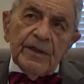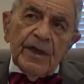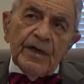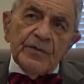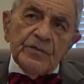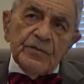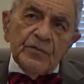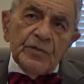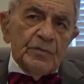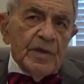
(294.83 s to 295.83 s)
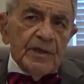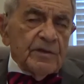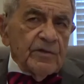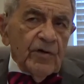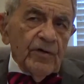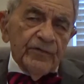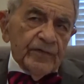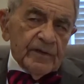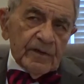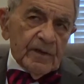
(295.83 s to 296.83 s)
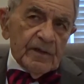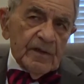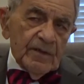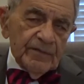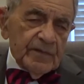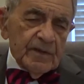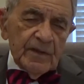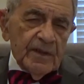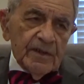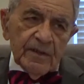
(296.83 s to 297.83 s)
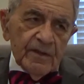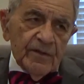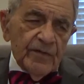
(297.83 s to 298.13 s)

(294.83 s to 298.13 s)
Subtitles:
And we made the offer, and evidently